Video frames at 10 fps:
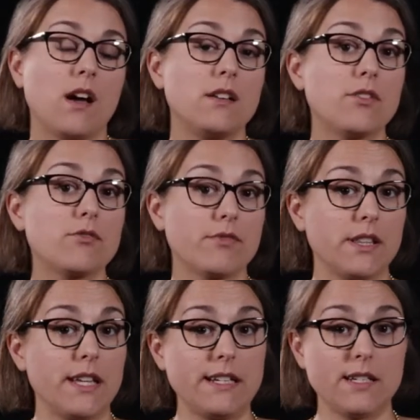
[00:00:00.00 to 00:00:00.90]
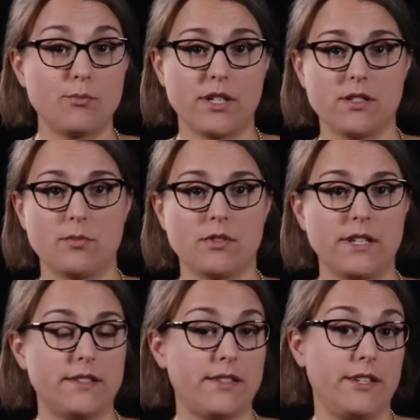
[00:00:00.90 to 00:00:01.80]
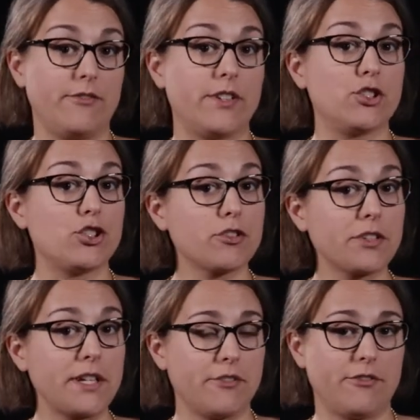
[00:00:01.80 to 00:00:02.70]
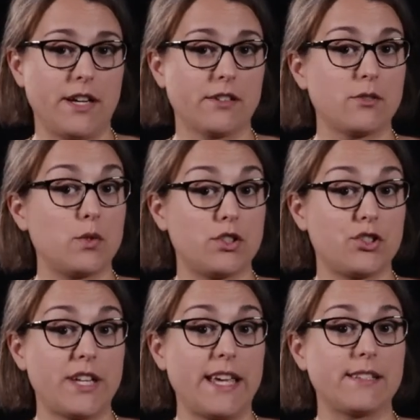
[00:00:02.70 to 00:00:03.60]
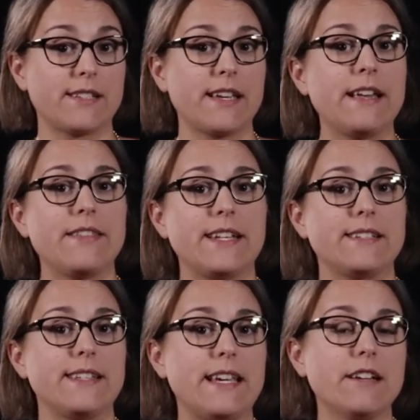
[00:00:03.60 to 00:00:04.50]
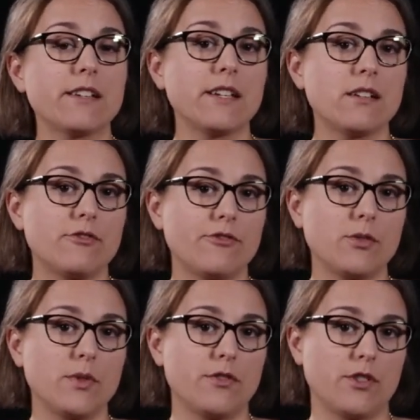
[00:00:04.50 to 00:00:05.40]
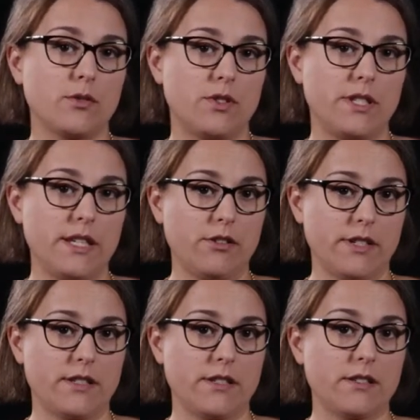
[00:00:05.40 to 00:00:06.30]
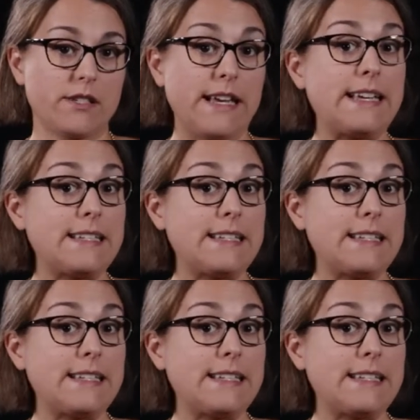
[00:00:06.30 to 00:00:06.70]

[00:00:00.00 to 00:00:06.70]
Another related principle is the Venturi effect, which states that as the area of fluid flow decreases,